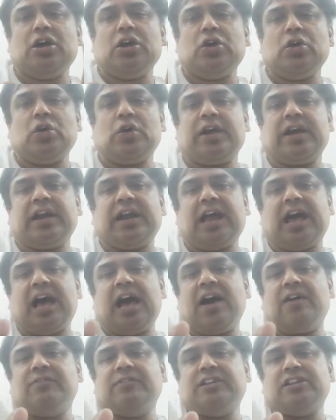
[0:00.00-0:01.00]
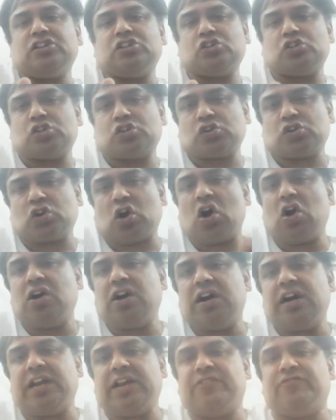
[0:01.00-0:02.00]
you can have the
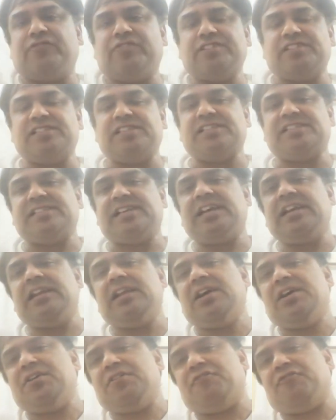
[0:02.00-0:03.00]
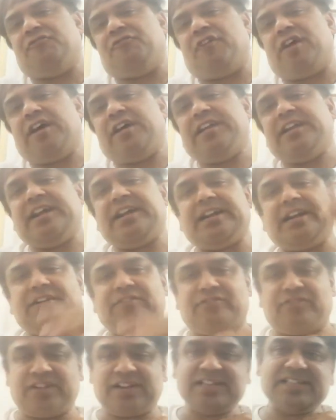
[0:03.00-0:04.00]
stronger emphasis in finite
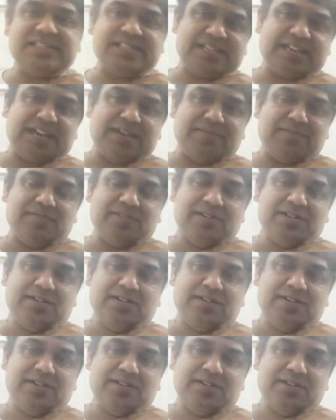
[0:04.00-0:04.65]
difference scheme.